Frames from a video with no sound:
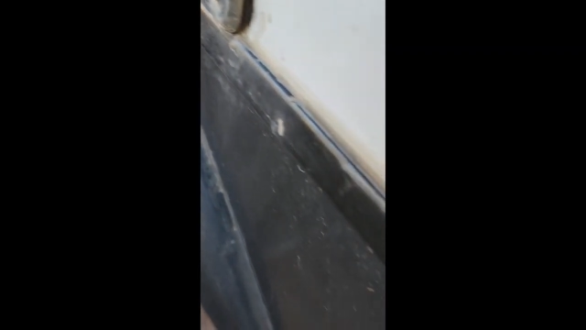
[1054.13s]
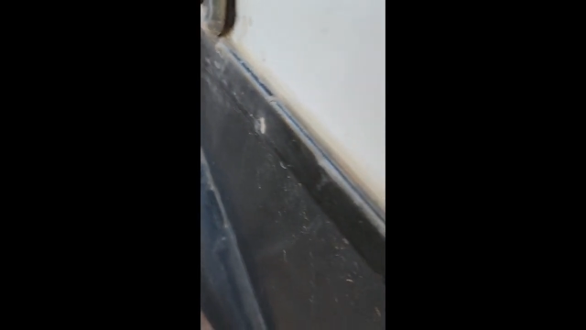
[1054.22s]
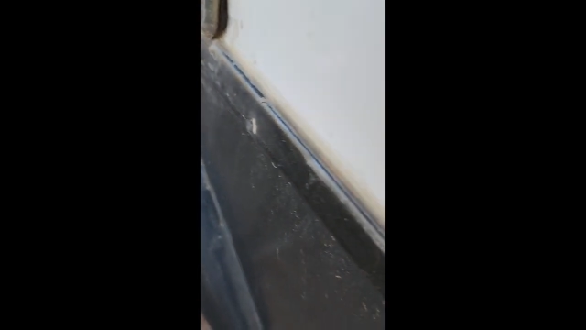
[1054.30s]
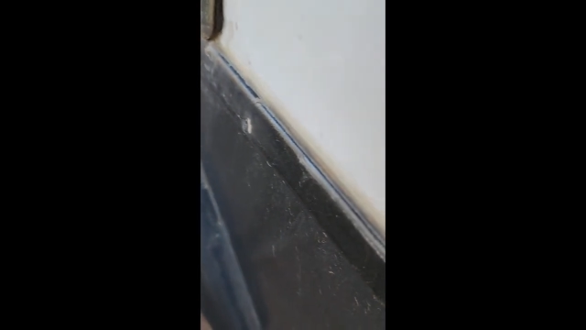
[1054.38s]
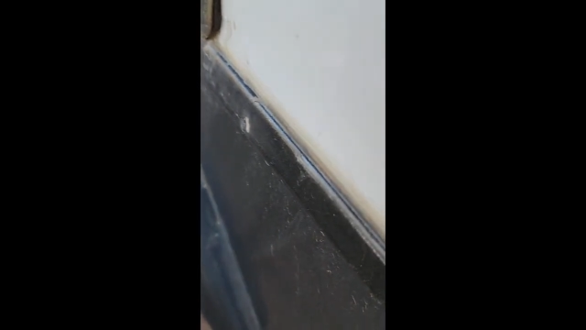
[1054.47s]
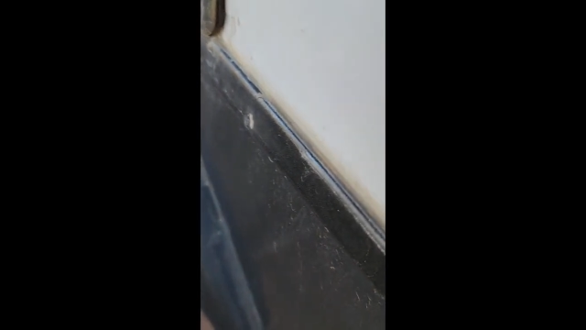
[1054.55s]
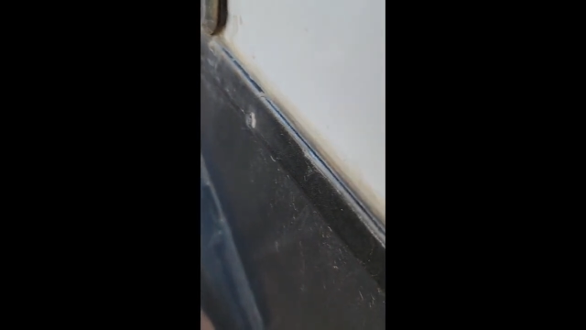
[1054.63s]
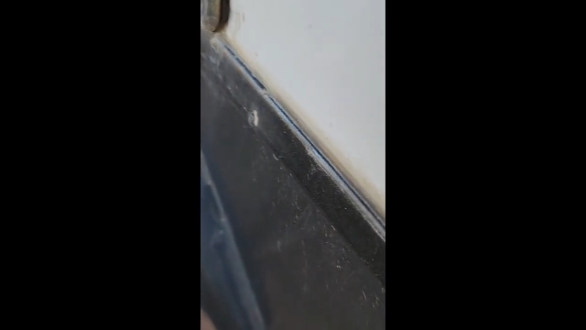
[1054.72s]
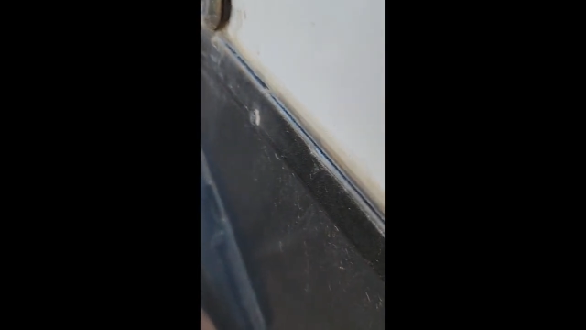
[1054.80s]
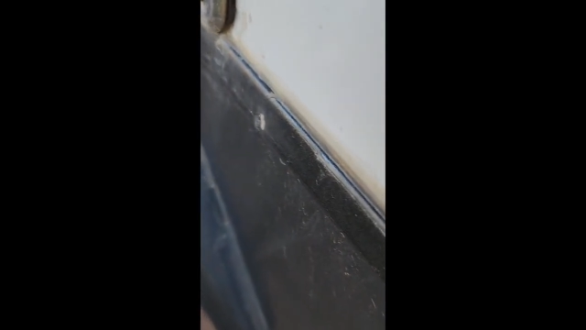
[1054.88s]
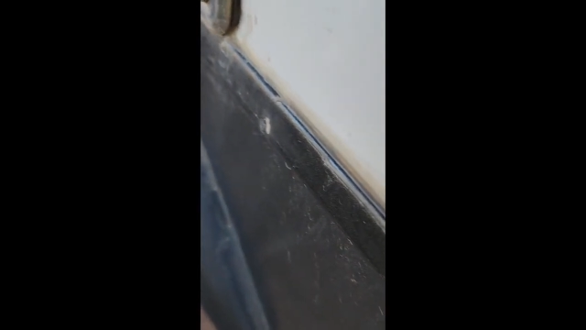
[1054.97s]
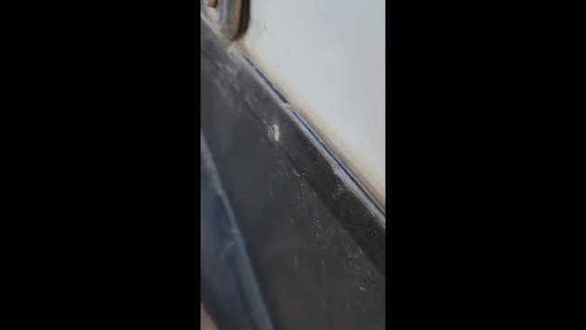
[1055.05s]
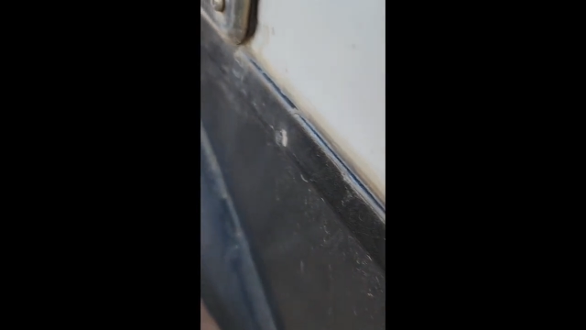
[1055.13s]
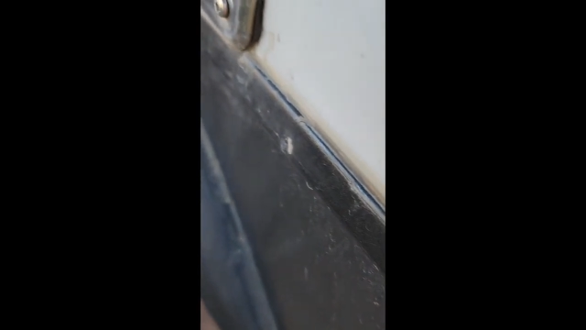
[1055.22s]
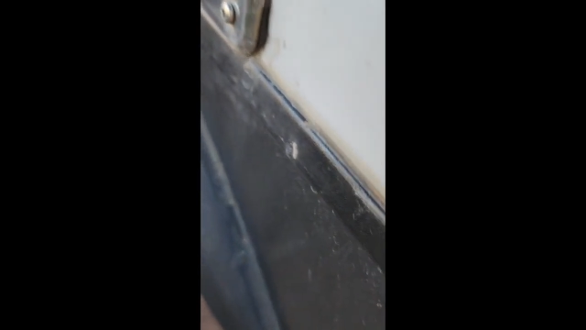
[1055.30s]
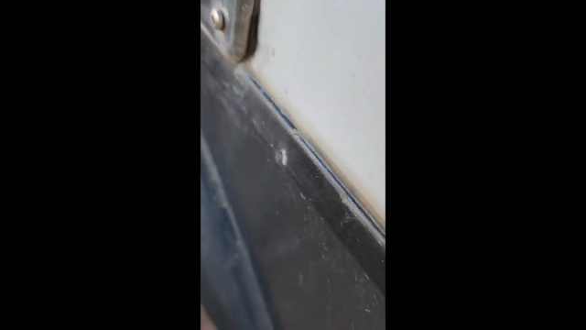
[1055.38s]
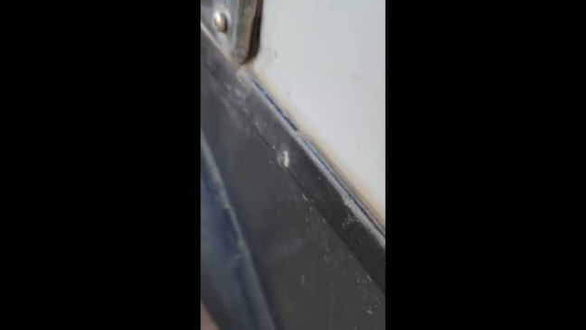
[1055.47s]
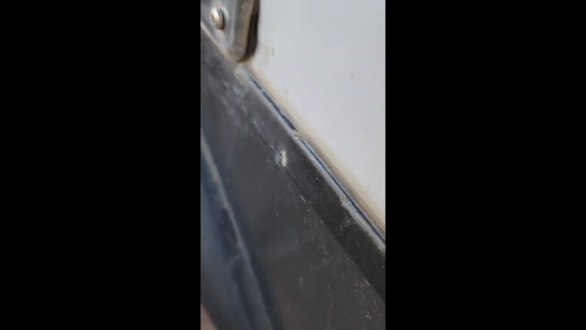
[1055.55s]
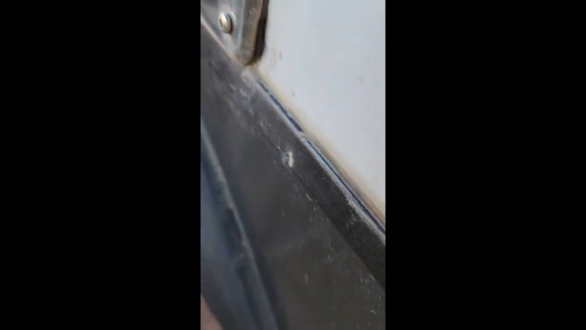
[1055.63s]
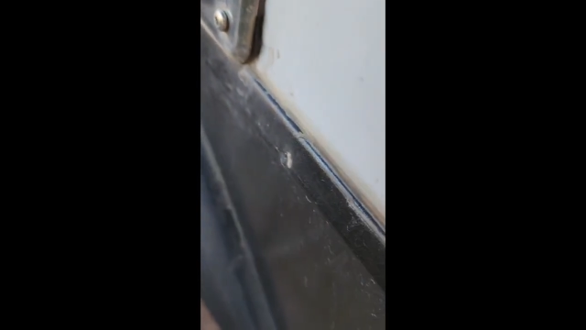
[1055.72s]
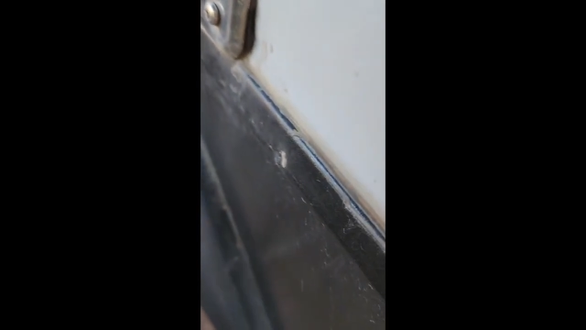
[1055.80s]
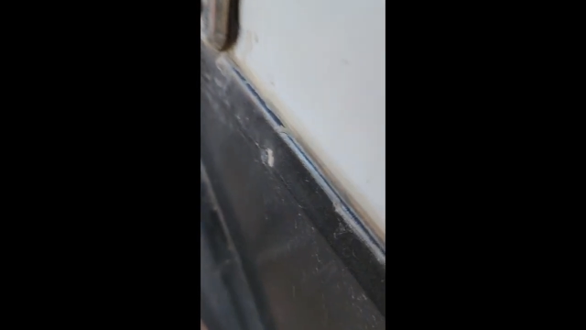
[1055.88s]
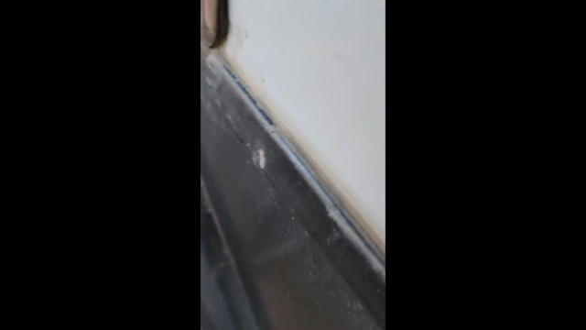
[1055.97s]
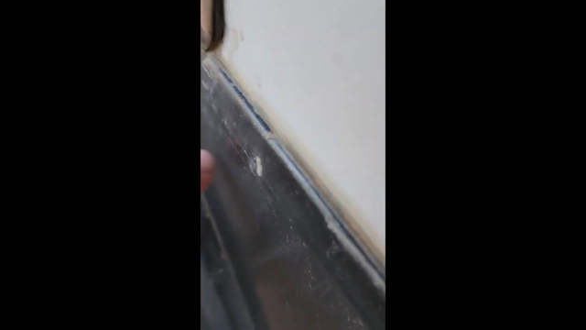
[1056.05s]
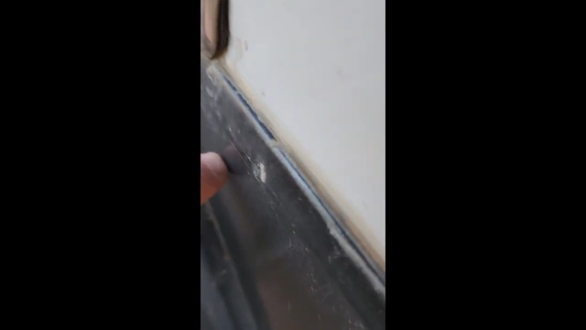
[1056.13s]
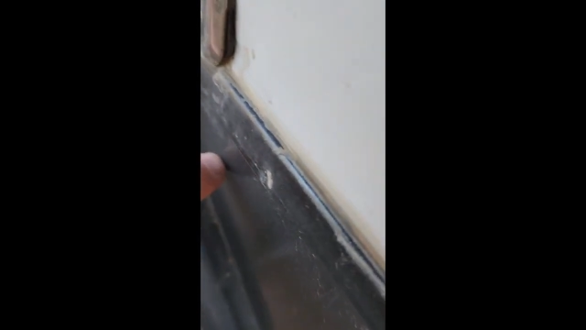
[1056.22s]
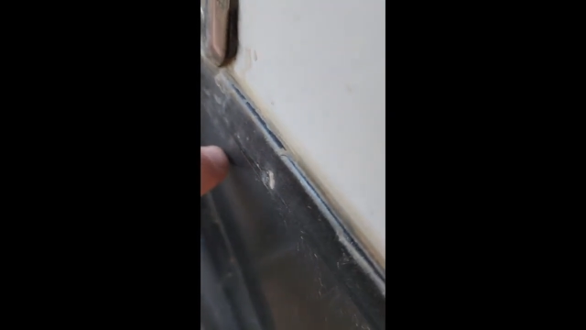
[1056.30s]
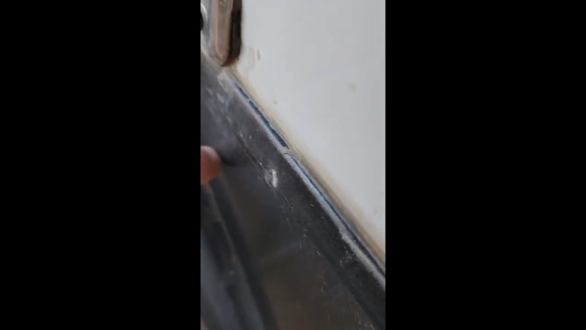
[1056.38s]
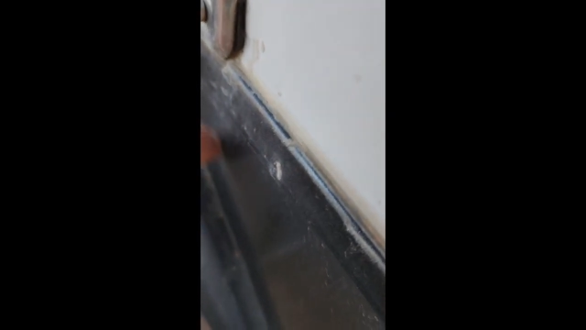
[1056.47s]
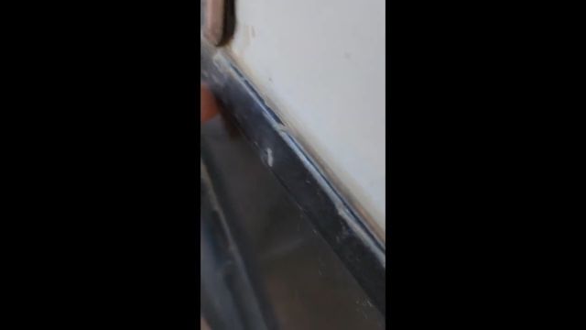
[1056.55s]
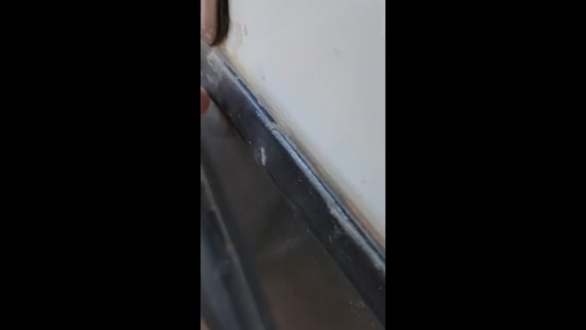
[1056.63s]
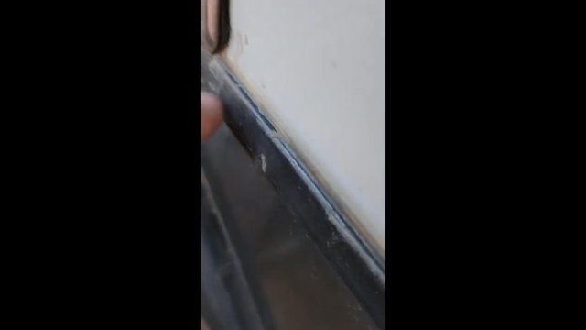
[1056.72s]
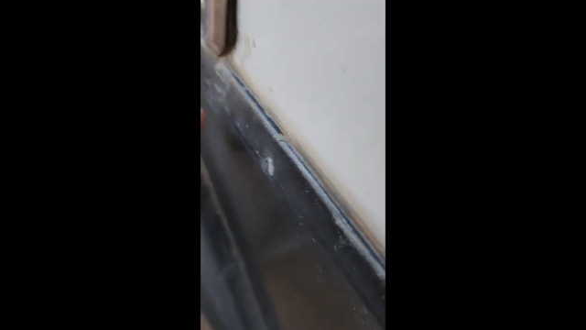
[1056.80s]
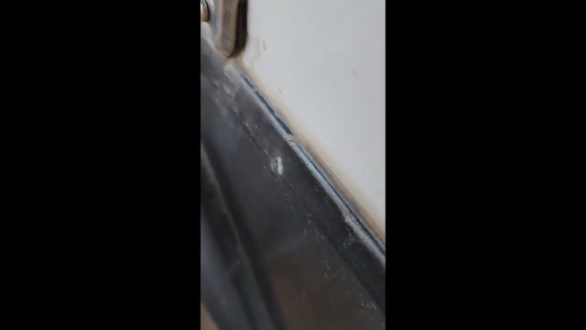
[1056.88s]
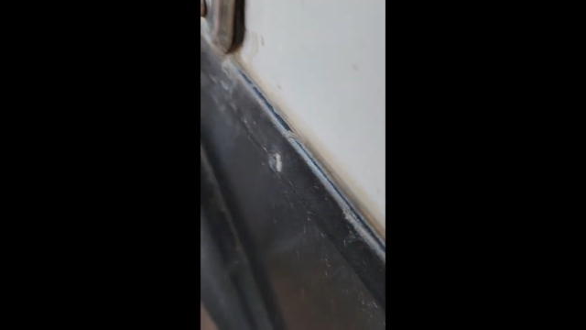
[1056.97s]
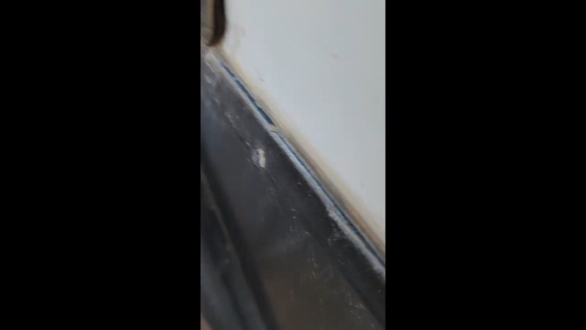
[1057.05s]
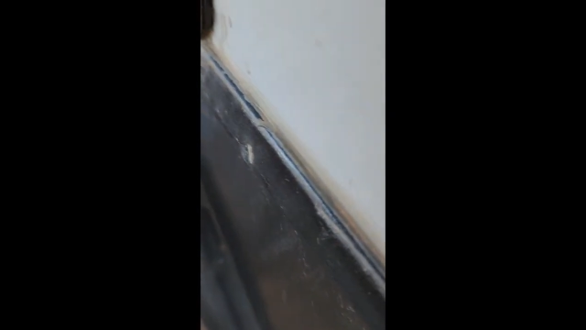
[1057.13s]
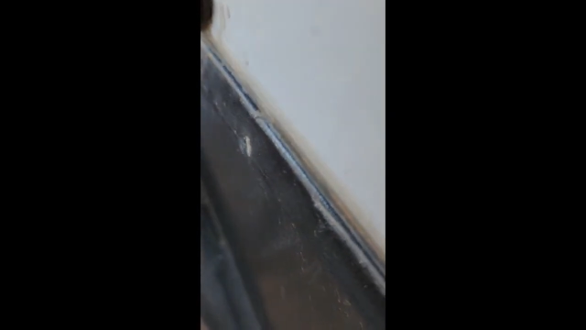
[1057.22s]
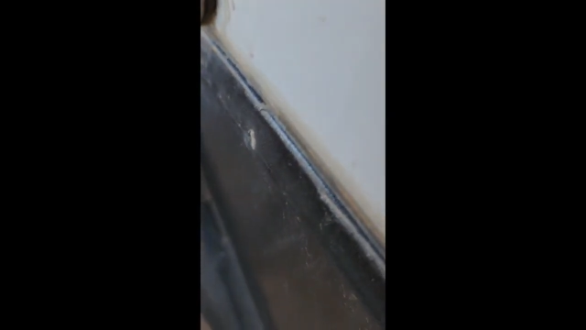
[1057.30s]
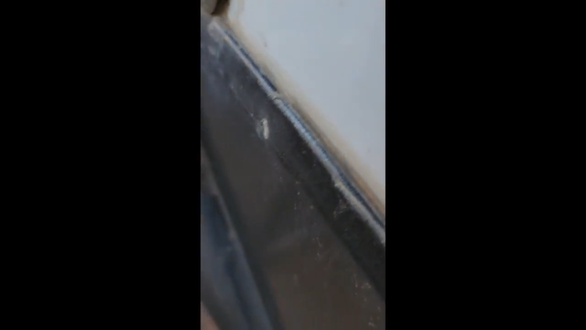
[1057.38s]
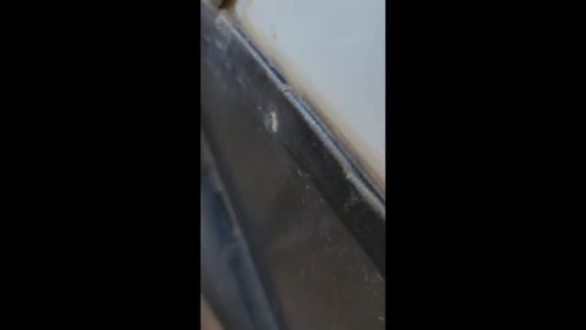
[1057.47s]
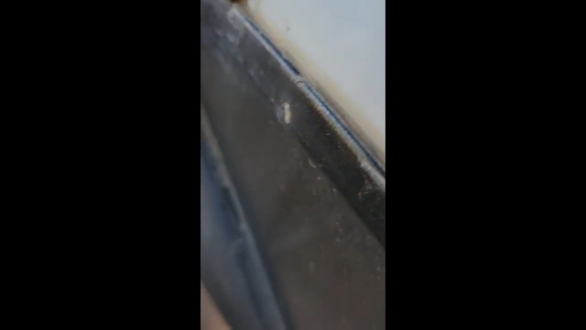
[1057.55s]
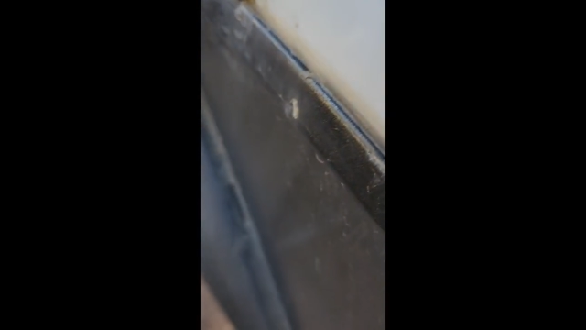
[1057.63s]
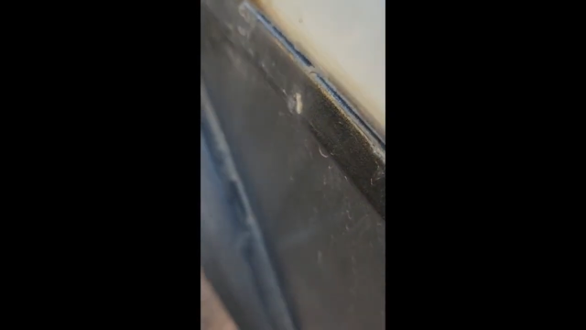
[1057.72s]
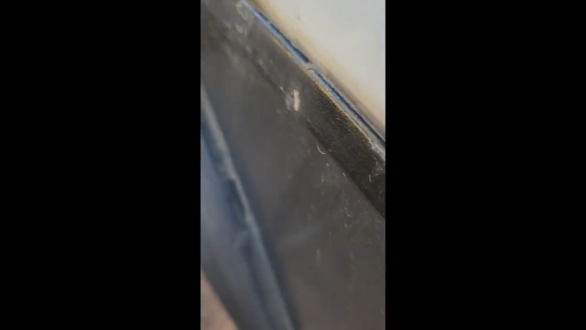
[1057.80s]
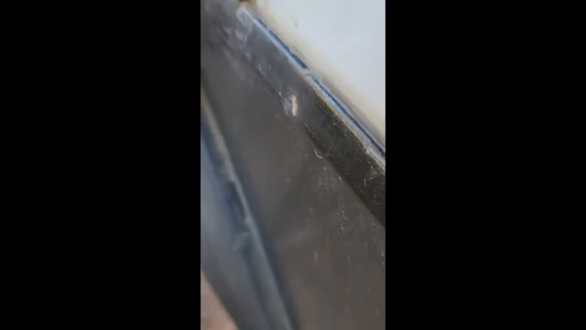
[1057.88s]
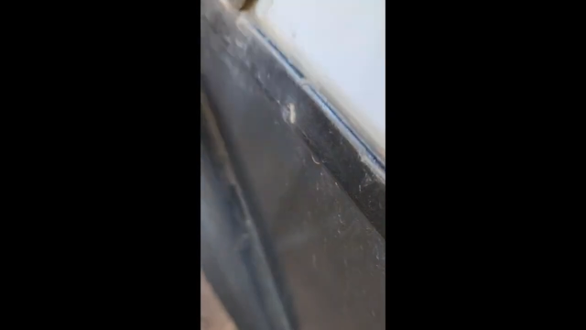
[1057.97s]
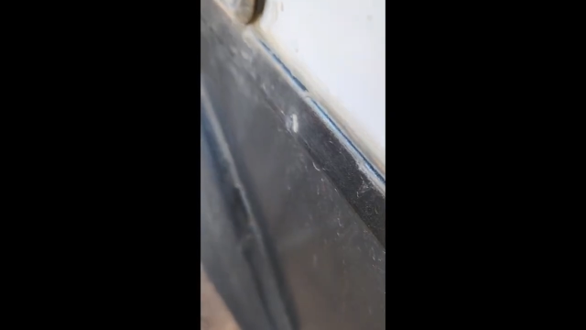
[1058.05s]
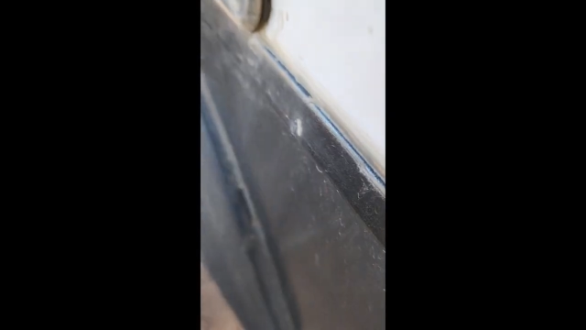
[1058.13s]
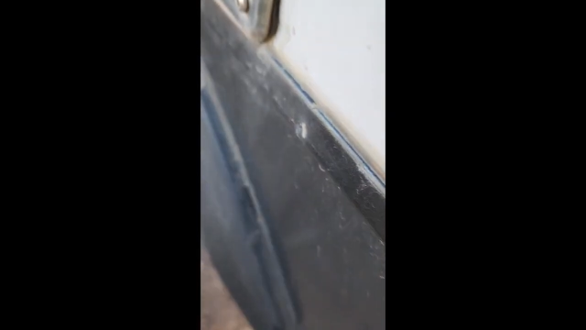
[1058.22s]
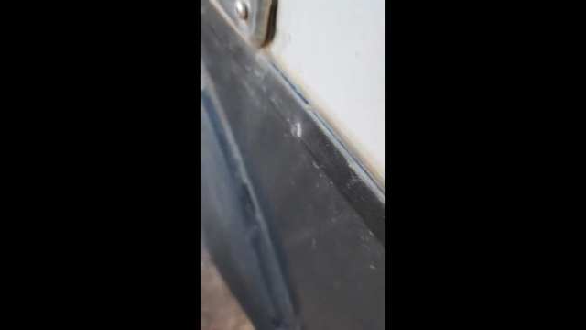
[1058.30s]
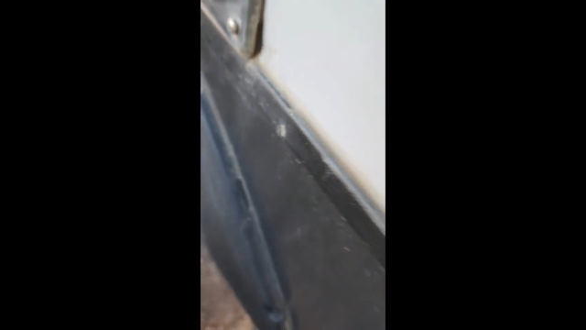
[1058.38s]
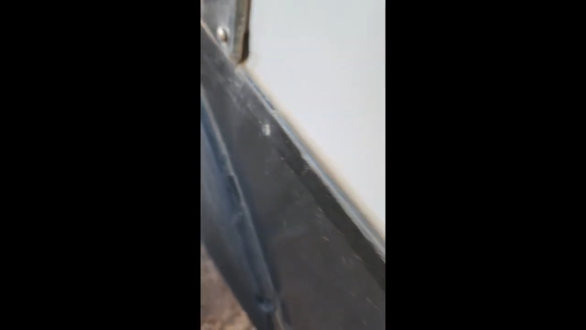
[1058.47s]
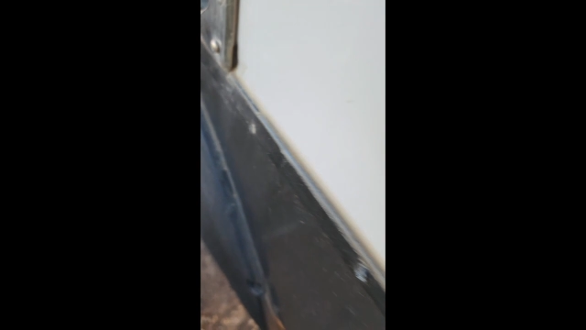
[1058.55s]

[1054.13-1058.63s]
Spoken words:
No face is visible, so there are no lips to read.